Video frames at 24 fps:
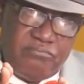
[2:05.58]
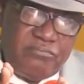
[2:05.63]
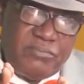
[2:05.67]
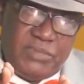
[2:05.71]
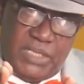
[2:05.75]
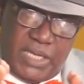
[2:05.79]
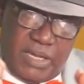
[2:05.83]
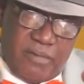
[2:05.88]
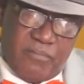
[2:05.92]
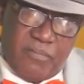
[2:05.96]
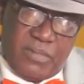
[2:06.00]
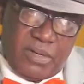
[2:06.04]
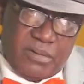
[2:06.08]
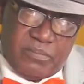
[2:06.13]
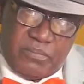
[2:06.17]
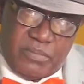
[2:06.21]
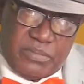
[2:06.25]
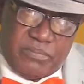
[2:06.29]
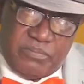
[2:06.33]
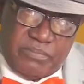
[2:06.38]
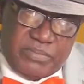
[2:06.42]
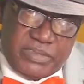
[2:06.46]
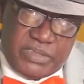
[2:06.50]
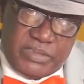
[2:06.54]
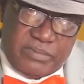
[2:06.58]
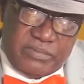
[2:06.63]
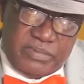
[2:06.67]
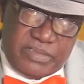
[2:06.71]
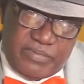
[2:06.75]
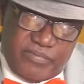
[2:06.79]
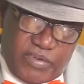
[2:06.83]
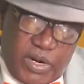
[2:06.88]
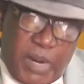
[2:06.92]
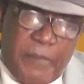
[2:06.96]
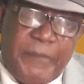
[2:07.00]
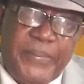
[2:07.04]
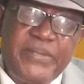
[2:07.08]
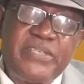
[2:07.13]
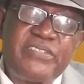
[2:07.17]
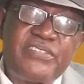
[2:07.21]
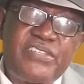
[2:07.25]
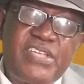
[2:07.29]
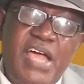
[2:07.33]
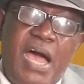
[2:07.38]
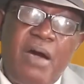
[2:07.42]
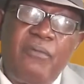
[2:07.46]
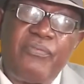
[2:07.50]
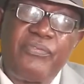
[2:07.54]
the developing
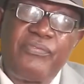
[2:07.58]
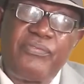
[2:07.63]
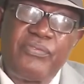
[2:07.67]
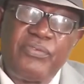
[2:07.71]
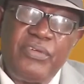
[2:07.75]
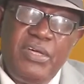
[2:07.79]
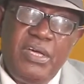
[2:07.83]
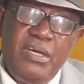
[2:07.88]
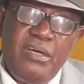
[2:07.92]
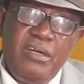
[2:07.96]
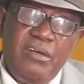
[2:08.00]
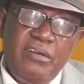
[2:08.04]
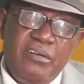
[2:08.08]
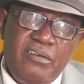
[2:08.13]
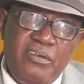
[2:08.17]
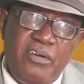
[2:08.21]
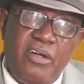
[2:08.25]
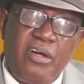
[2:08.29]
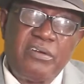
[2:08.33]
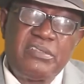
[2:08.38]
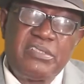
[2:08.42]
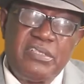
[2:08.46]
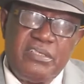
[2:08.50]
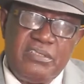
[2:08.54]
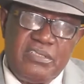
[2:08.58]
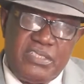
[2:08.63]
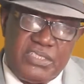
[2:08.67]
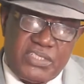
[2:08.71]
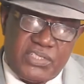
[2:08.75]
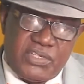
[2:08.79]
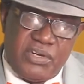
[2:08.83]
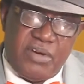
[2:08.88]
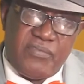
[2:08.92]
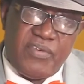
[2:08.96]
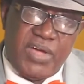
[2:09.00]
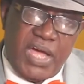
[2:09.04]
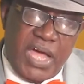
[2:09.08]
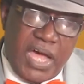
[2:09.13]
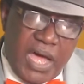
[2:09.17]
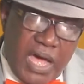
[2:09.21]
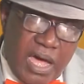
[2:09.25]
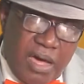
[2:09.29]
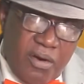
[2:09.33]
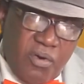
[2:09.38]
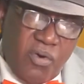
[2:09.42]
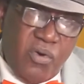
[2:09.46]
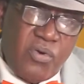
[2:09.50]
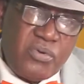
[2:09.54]
South not discover
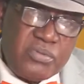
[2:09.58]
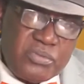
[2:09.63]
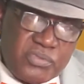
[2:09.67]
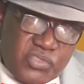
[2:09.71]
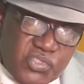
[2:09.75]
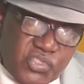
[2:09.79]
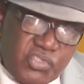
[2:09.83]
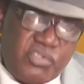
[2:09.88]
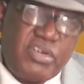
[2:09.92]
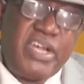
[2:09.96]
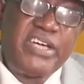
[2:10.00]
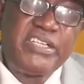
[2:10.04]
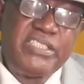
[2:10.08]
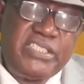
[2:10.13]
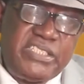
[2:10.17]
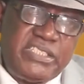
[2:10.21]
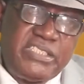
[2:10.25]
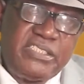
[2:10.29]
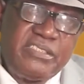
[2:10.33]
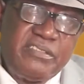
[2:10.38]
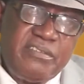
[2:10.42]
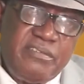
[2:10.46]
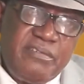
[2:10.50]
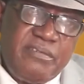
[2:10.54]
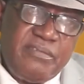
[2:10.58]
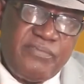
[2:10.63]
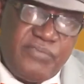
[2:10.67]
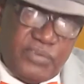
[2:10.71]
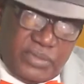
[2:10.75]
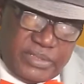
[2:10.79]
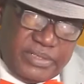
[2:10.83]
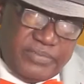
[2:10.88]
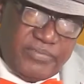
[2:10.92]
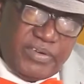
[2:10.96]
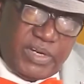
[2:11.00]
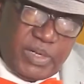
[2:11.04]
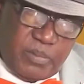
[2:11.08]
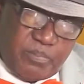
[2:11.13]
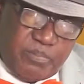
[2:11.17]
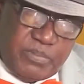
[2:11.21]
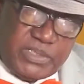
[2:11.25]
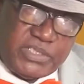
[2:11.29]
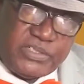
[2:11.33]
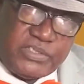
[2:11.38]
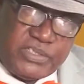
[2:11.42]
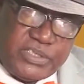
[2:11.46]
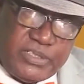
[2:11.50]
our own strategy for development?